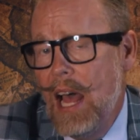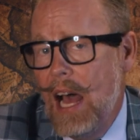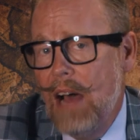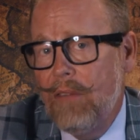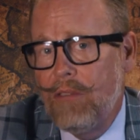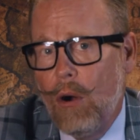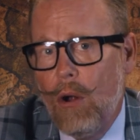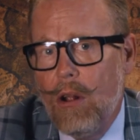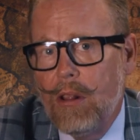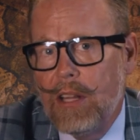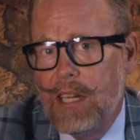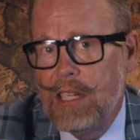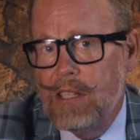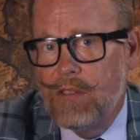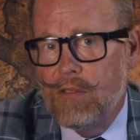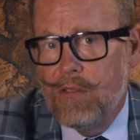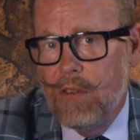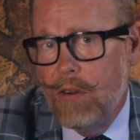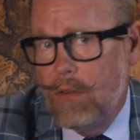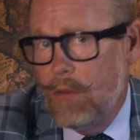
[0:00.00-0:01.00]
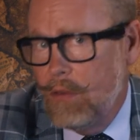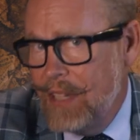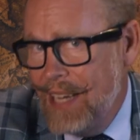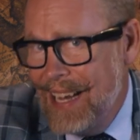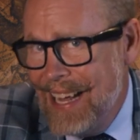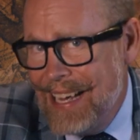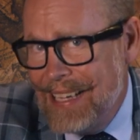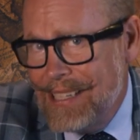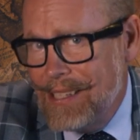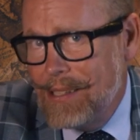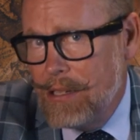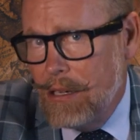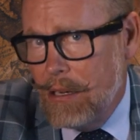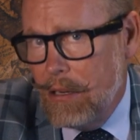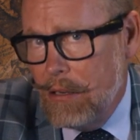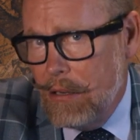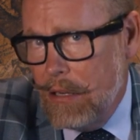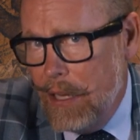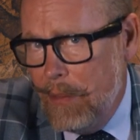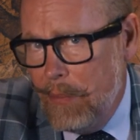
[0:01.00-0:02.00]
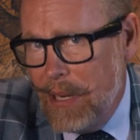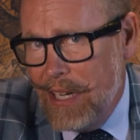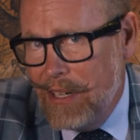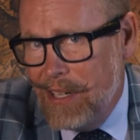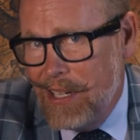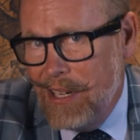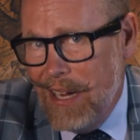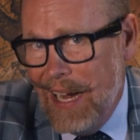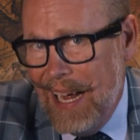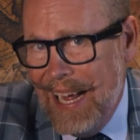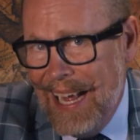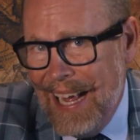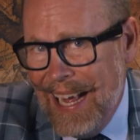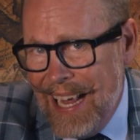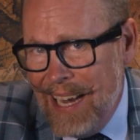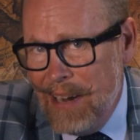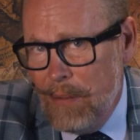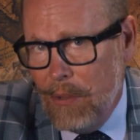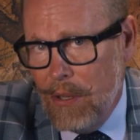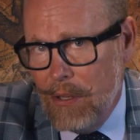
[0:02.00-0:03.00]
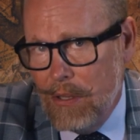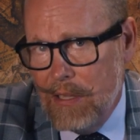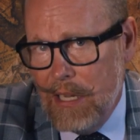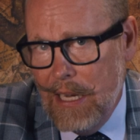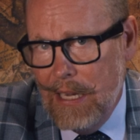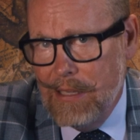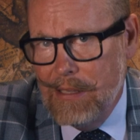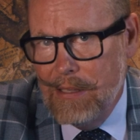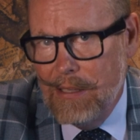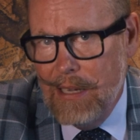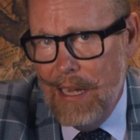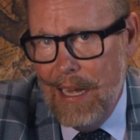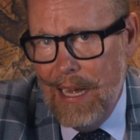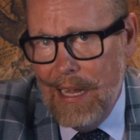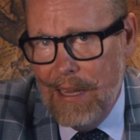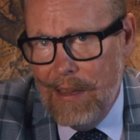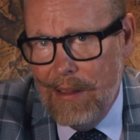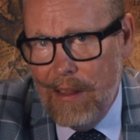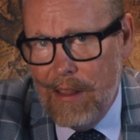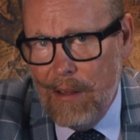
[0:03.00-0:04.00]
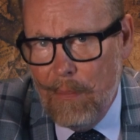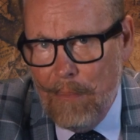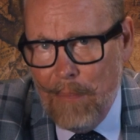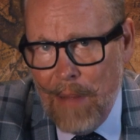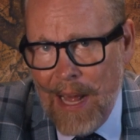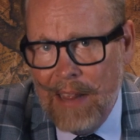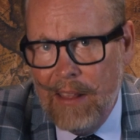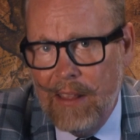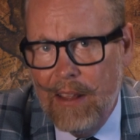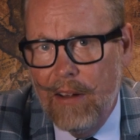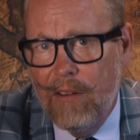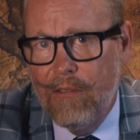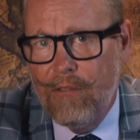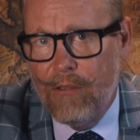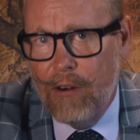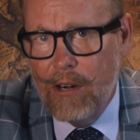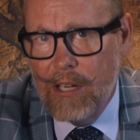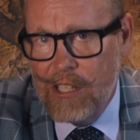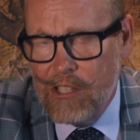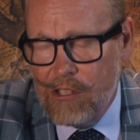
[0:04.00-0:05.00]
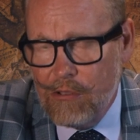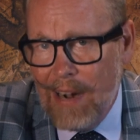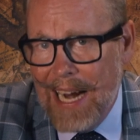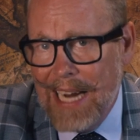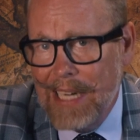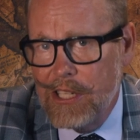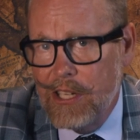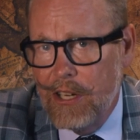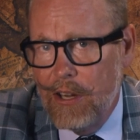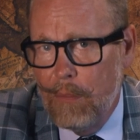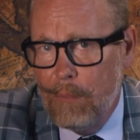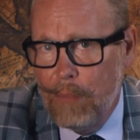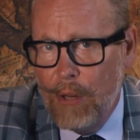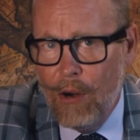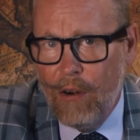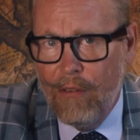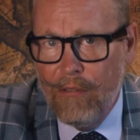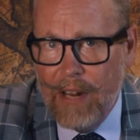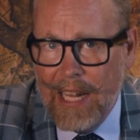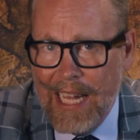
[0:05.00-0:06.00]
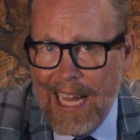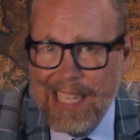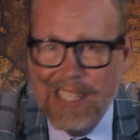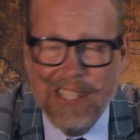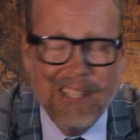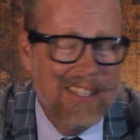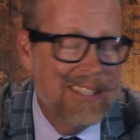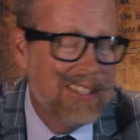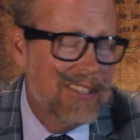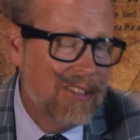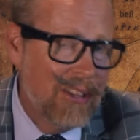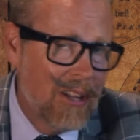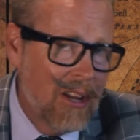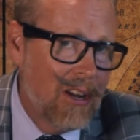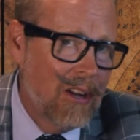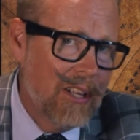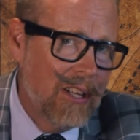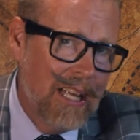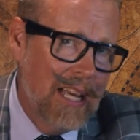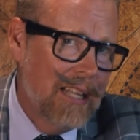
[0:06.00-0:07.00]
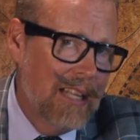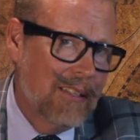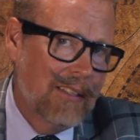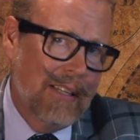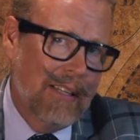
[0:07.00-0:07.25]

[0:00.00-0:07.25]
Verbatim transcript: After all, these tests are limited to animal tests, and the method for extraction and purification is not yet